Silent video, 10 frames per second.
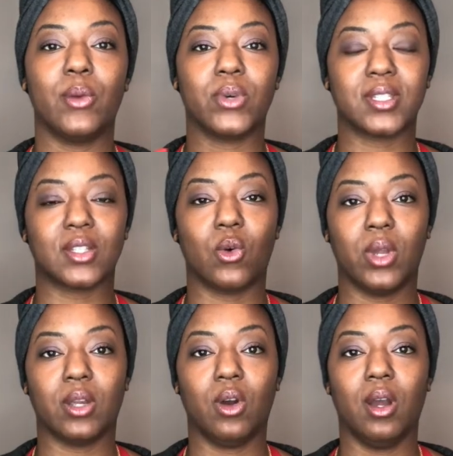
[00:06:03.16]
what's
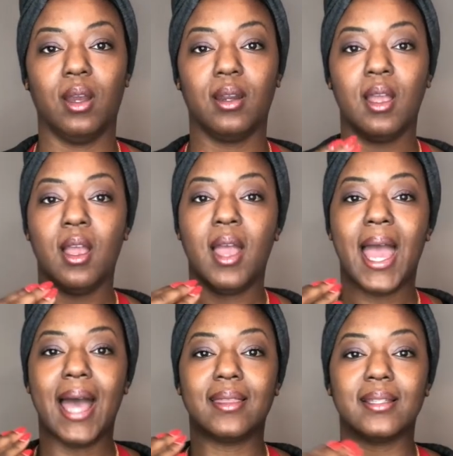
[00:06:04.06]
going on.
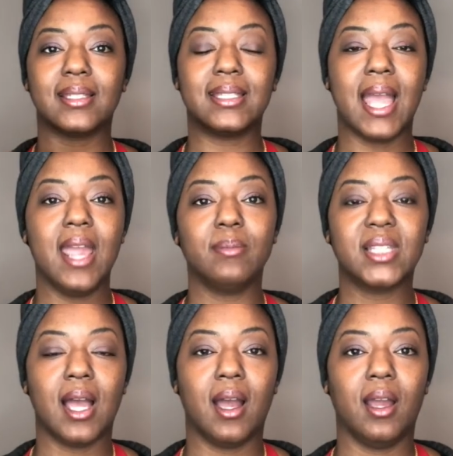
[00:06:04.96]
At the same
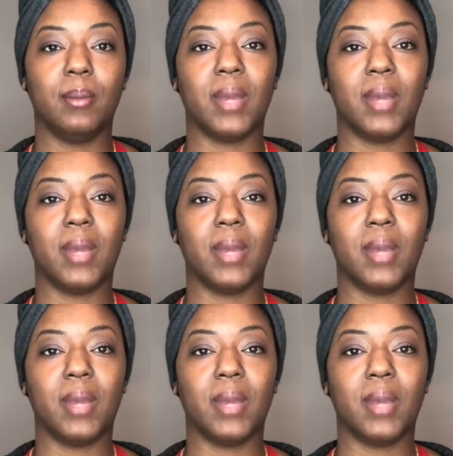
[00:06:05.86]
time,